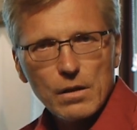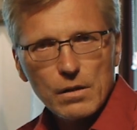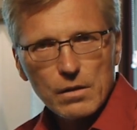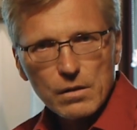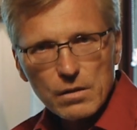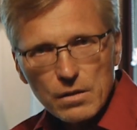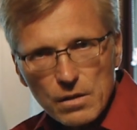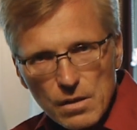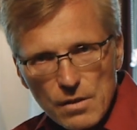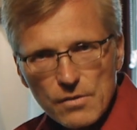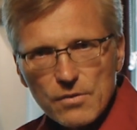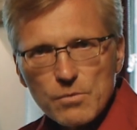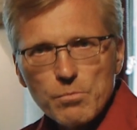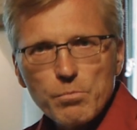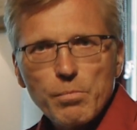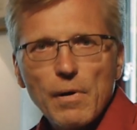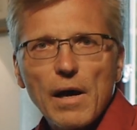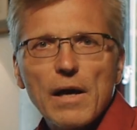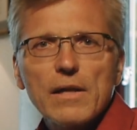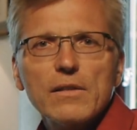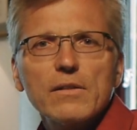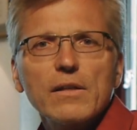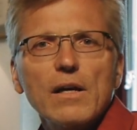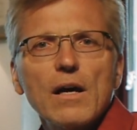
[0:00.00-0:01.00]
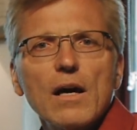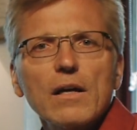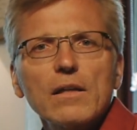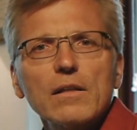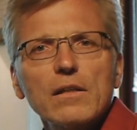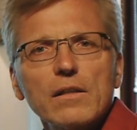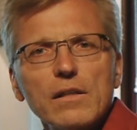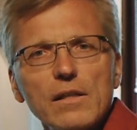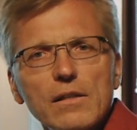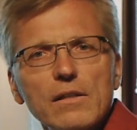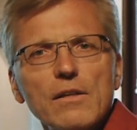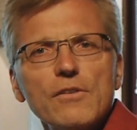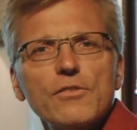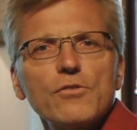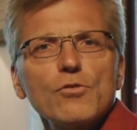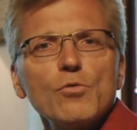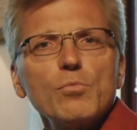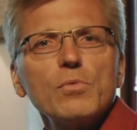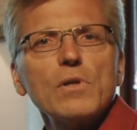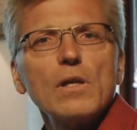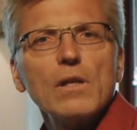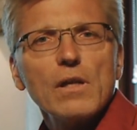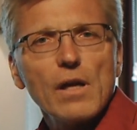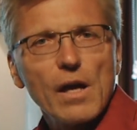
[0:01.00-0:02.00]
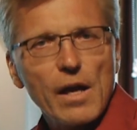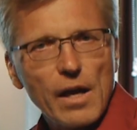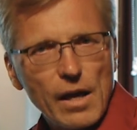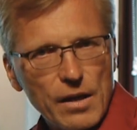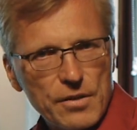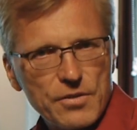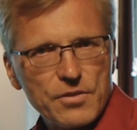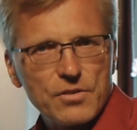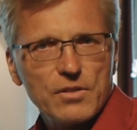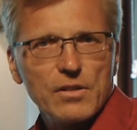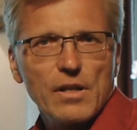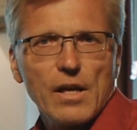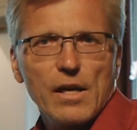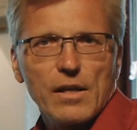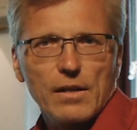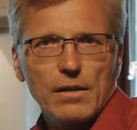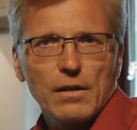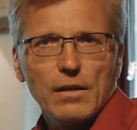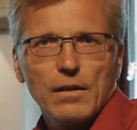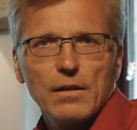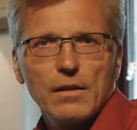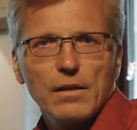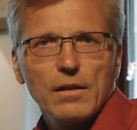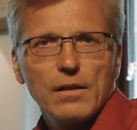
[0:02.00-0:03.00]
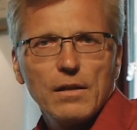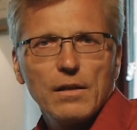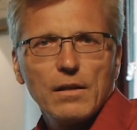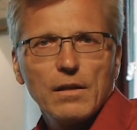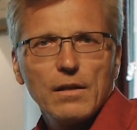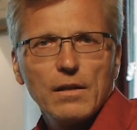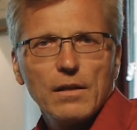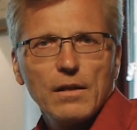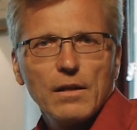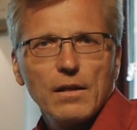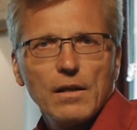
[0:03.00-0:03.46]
This article deals with the first angel.